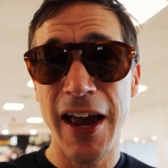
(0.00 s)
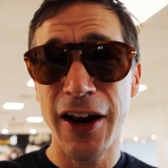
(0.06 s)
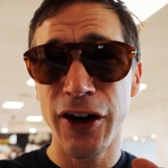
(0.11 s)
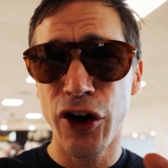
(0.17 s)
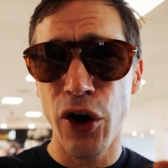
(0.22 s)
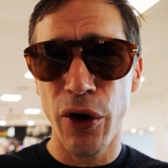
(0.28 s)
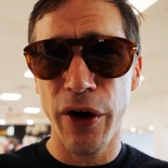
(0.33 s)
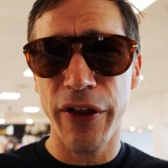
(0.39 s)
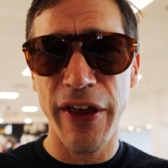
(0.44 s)

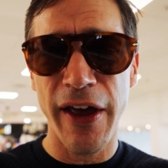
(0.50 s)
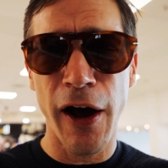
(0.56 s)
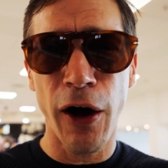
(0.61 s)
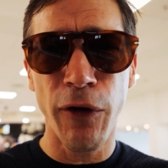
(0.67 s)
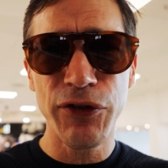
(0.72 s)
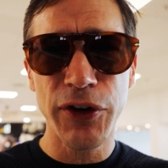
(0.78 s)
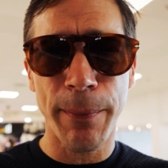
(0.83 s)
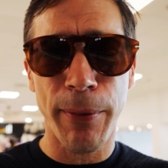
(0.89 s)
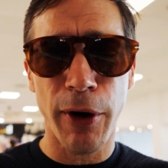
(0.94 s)
and go to the
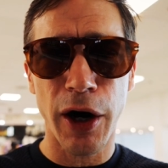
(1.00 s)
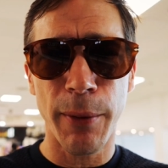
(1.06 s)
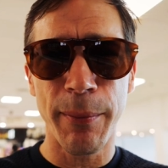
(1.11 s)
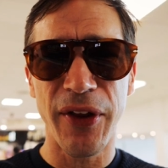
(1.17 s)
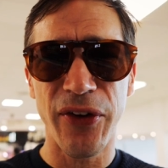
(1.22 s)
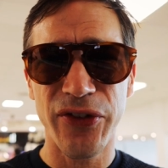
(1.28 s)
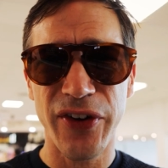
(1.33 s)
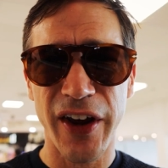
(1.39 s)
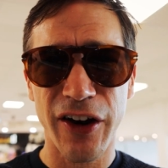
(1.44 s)
health
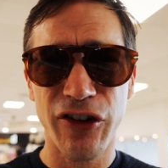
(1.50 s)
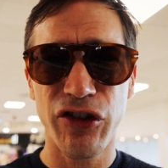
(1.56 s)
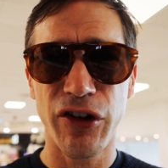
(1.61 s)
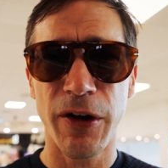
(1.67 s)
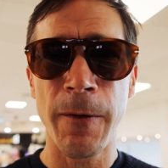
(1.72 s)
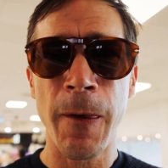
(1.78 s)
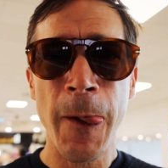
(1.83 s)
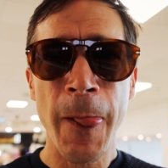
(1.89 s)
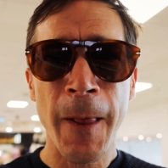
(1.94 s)
department
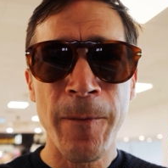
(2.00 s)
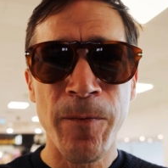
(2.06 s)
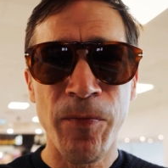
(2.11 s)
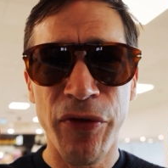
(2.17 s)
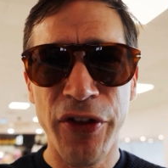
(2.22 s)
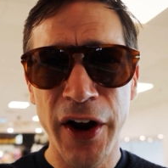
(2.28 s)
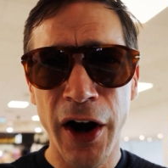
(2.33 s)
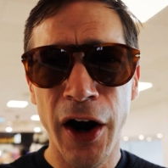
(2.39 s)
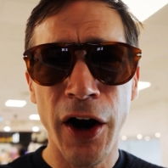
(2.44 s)
section
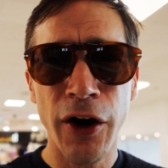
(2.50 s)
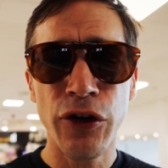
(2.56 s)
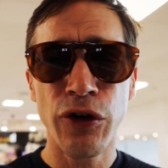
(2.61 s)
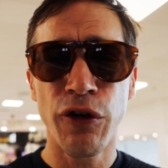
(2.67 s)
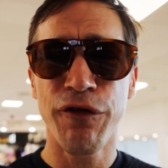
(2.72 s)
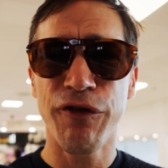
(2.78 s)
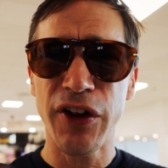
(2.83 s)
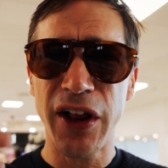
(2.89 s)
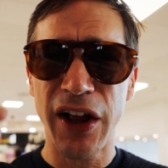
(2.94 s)
there
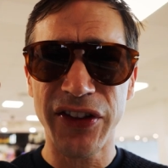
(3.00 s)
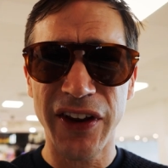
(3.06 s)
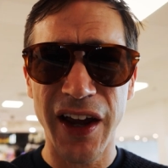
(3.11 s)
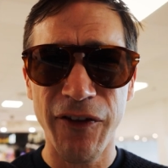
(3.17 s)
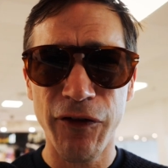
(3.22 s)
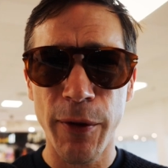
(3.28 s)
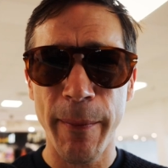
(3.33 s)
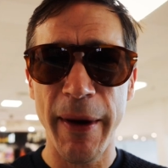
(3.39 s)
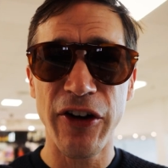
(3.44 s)
you fill out the
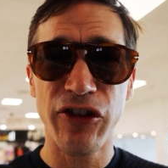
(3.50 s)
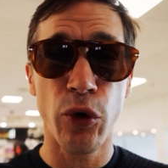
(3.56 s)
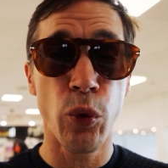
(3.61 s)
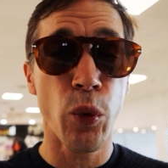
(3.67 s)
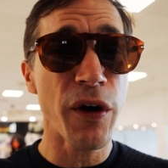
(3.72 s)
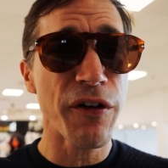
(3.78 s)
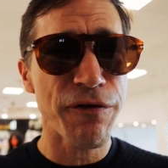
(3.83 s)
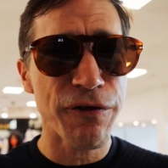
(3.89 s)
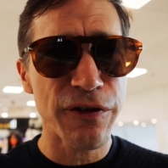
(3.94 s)
information,
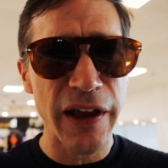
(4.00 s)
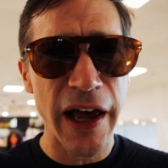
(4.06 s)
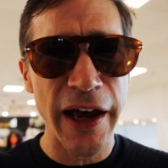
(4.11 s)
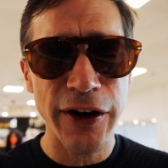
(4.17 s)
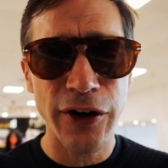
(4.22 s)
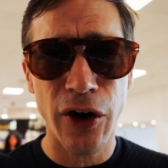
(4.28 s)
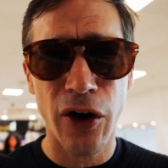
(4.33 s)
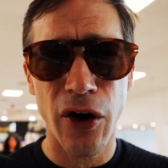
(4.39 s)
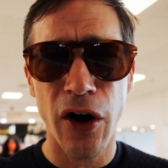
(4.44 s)
what
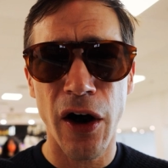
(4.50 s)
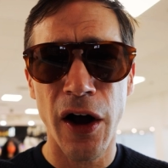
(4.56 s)
flight you're